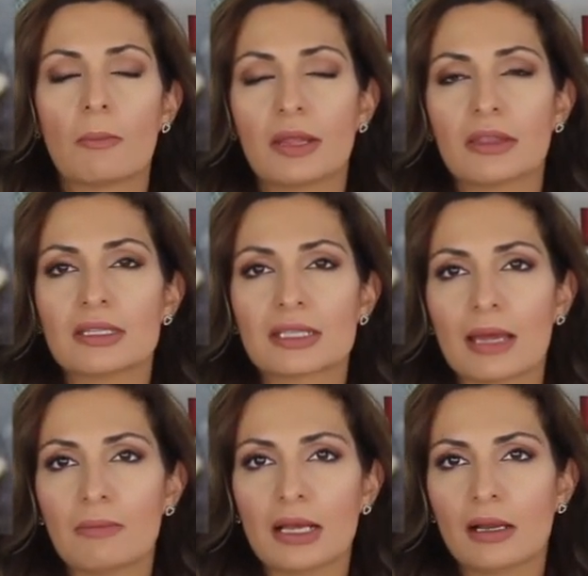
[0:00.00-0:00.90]
But this
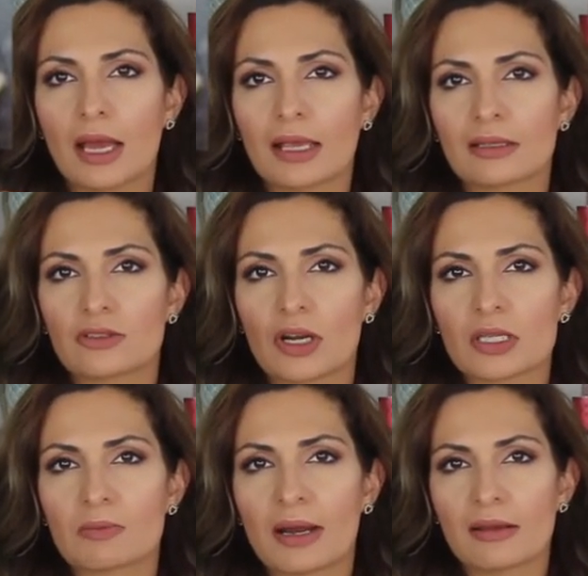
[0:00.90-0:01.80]
can be like a
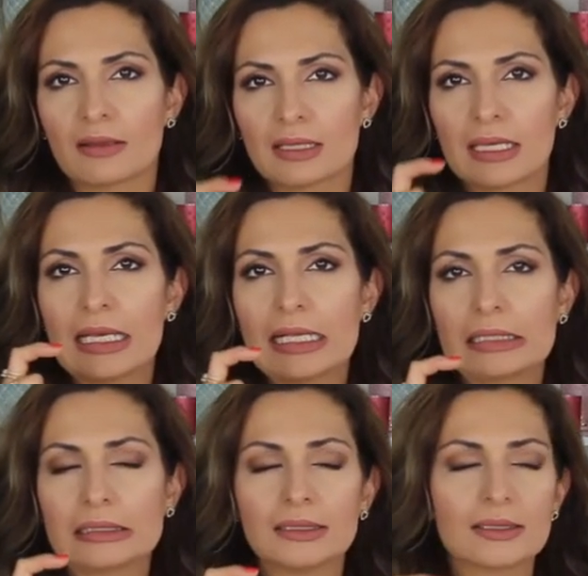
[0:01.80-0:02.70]
transparent
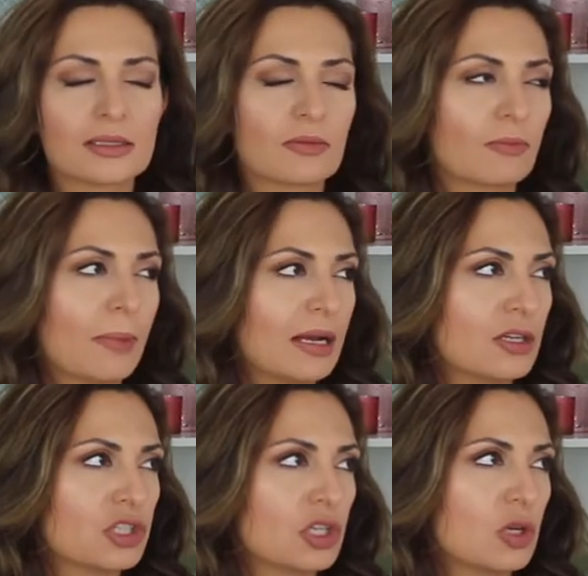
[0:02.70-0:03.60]
heels,
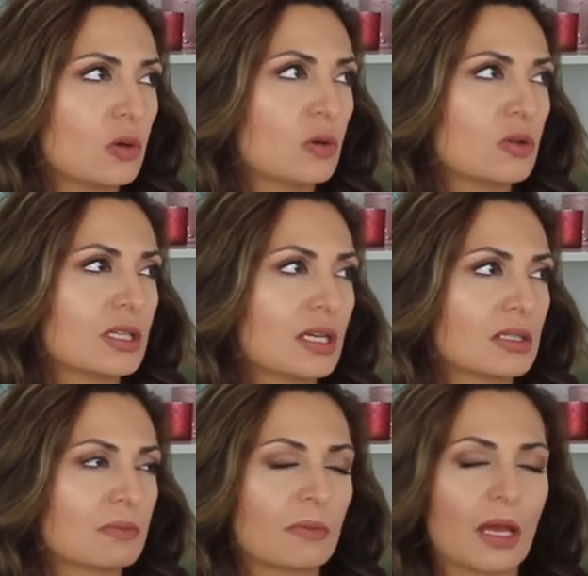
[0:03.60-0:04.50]
spider shoes,
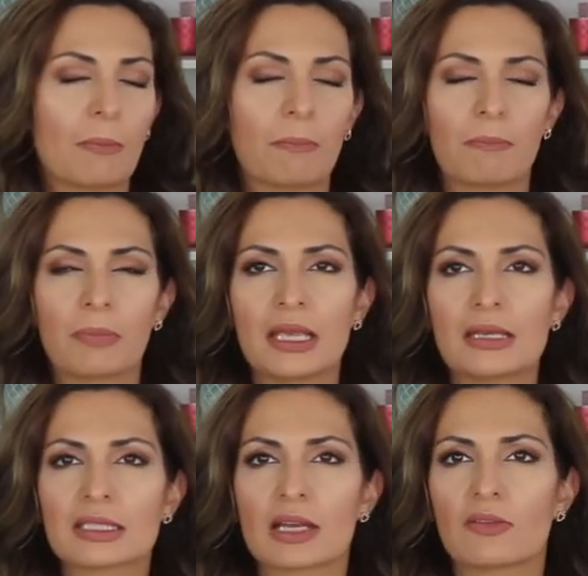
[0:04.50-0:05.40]
is a
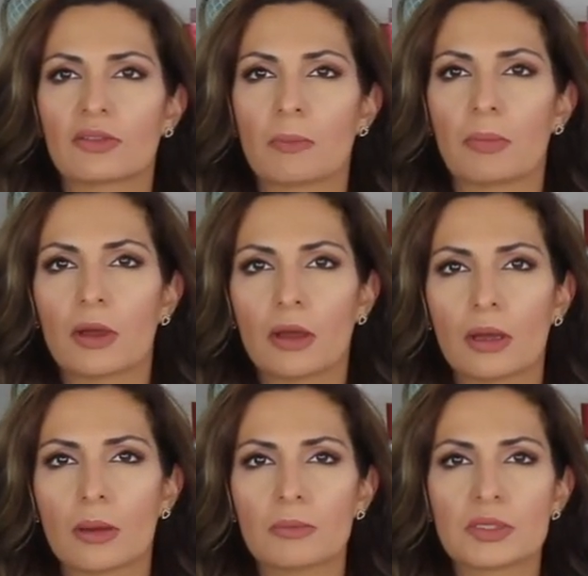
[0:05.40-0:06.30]
piece of the
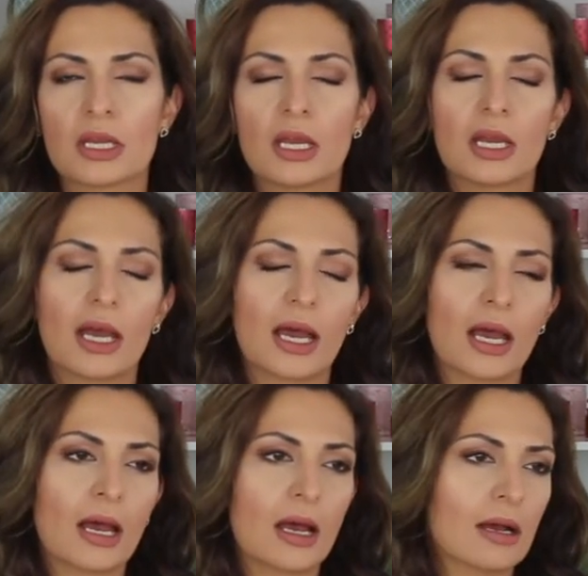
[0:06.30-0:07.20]
pumps,
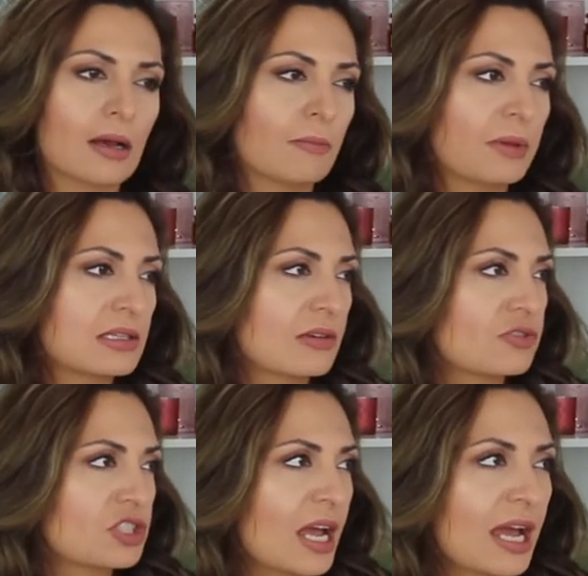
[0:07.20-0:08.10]
a piece
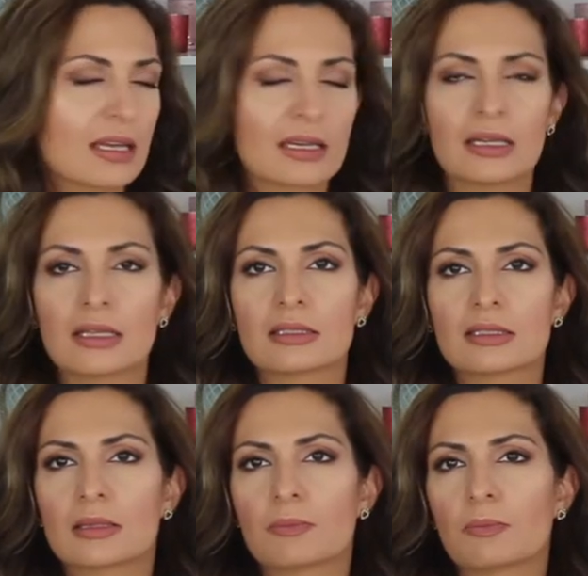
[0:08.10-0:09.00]
of
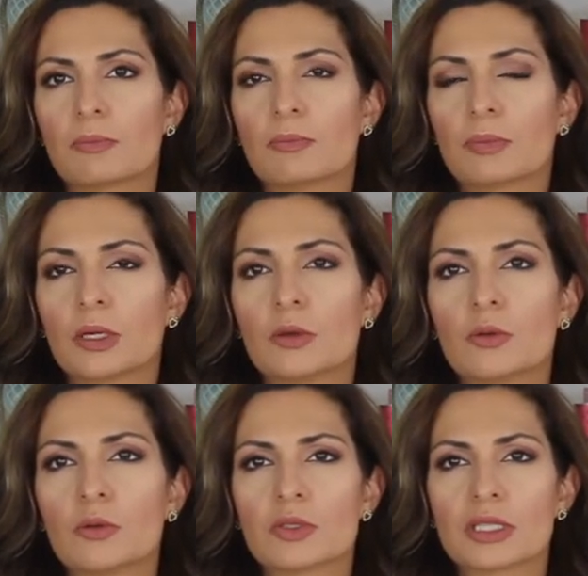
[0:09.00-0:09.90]
jackets, the
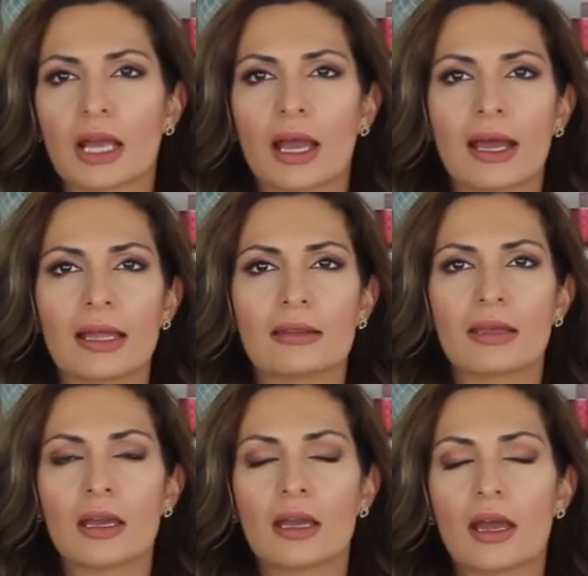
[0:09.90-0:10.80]
blues, and
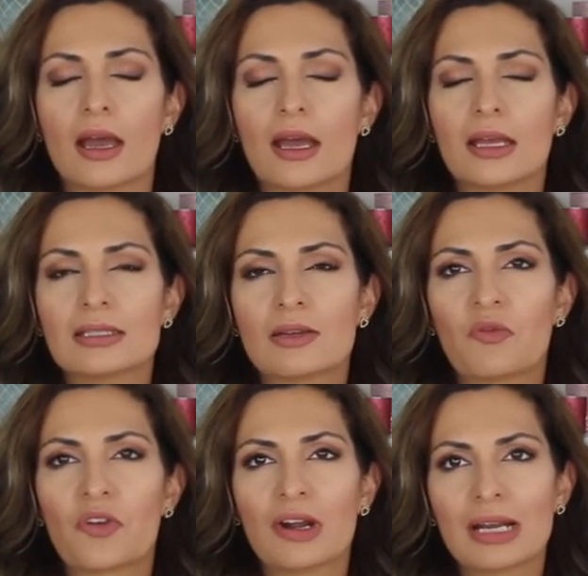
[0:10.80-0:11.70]
it's a
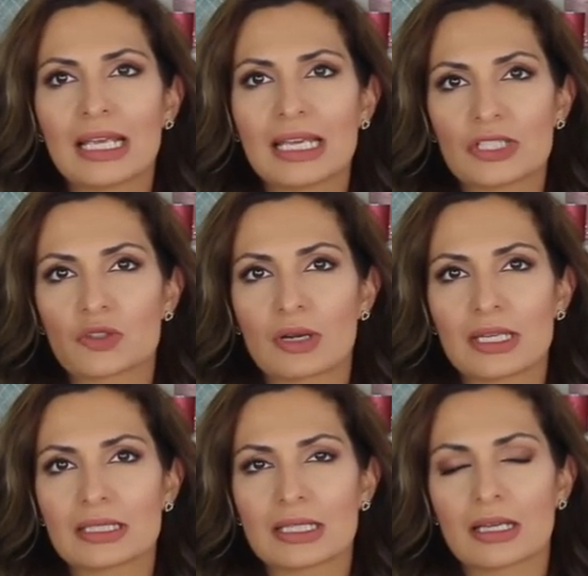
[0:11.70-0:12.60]
very
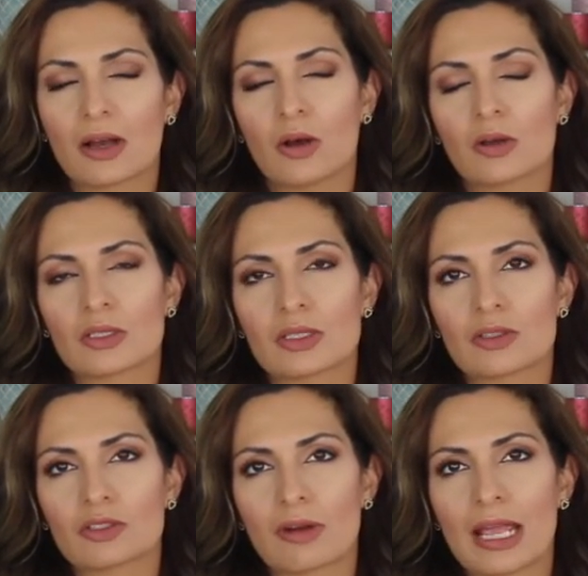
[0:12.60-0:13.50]
interesting
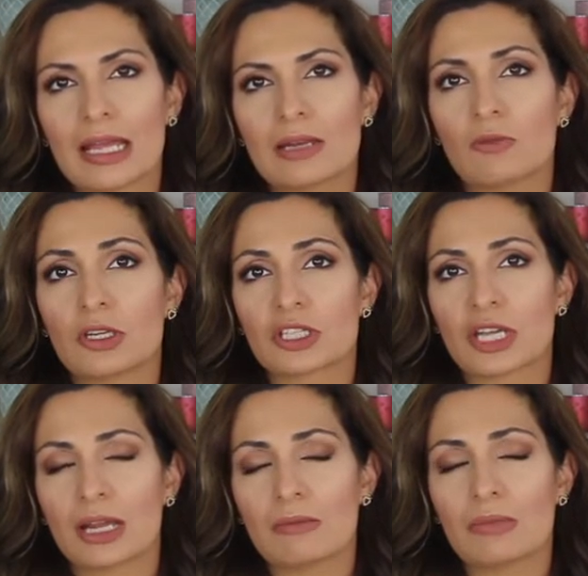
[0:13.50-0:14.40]
also trend which
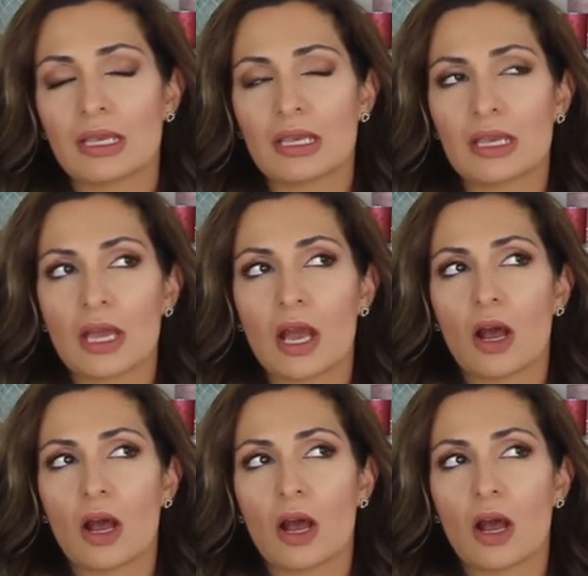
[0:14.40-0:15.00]
can be